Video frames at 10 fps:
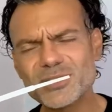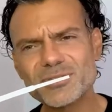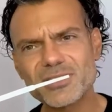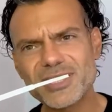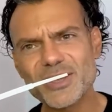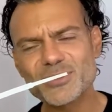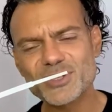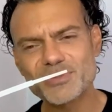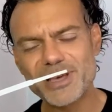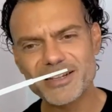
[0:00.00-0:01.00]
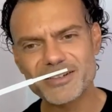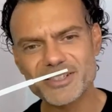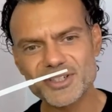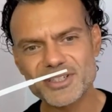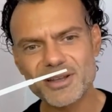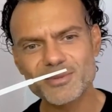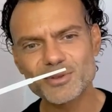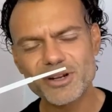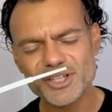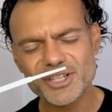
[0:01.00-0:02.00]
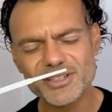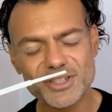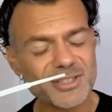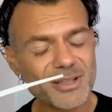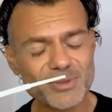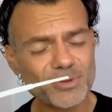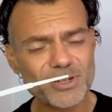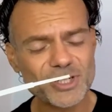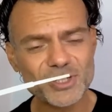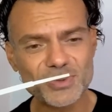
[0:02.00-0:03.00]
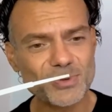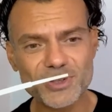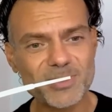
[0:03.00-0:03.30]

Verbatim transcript: of a thousand petals just come rushing, just comes rushing towards you.